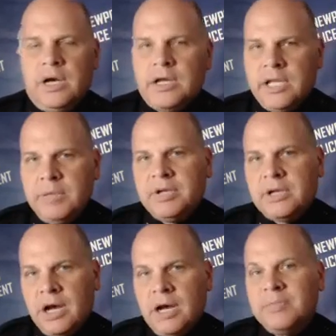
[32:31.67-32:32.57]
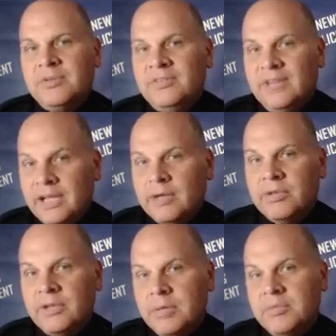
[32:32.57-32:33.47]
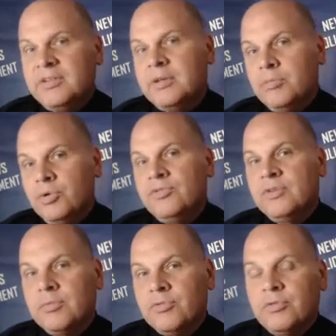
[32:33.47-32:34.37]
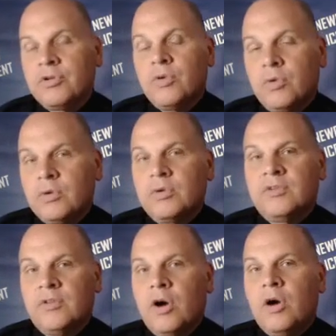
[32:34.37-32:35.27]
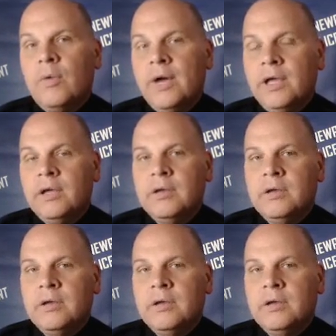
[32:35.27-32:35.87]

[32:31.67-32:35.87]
keeping calm, singing with them as he moves them through the corridors of the hallway,